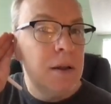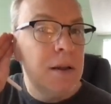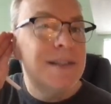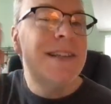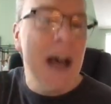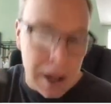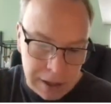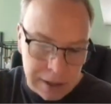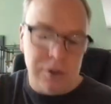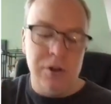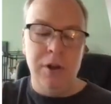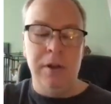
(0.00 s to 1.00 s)

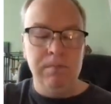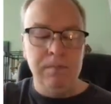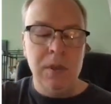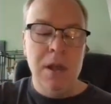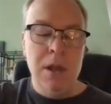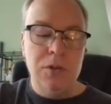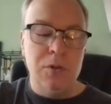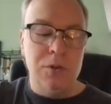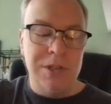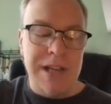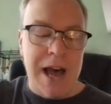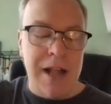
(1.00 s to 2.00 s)
Solid, good. So
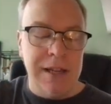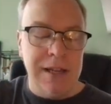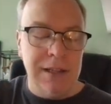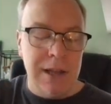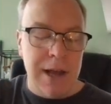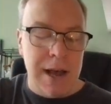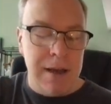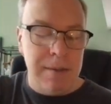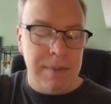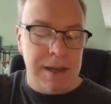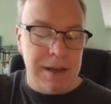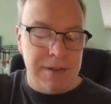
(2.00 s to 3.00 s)
solid line
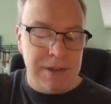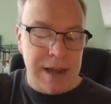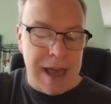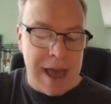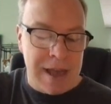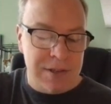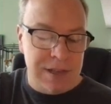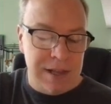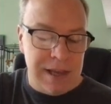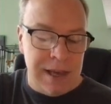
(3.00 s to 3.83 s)
because it has the